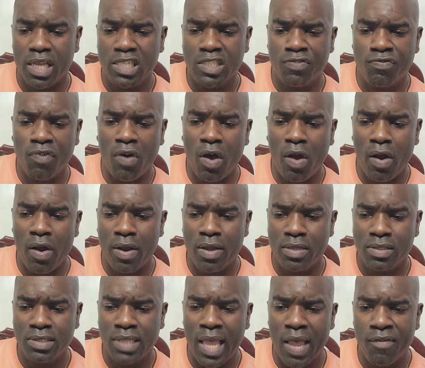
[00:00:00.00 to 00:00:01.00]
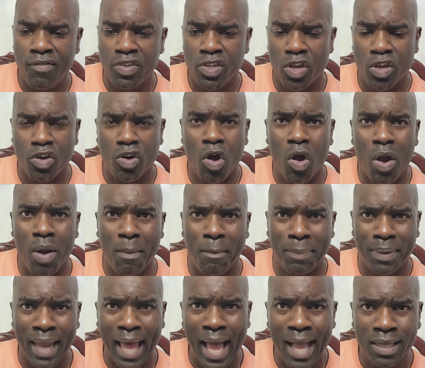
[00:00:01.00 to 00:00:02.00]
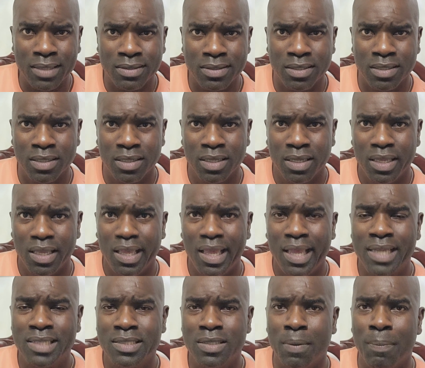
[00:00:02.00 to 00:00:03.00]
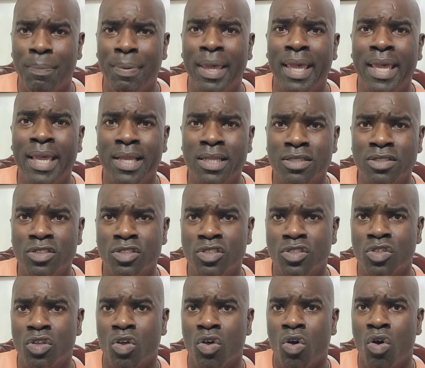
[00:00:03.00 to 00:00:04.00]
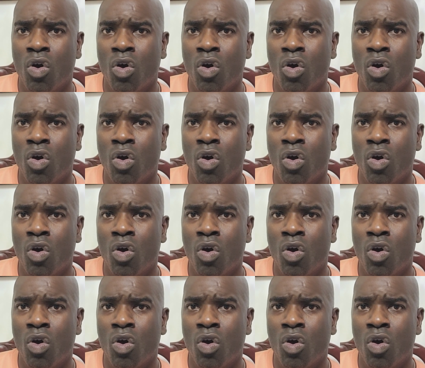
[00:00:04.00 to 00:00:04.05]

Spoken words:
as far as having your card blocked, it depends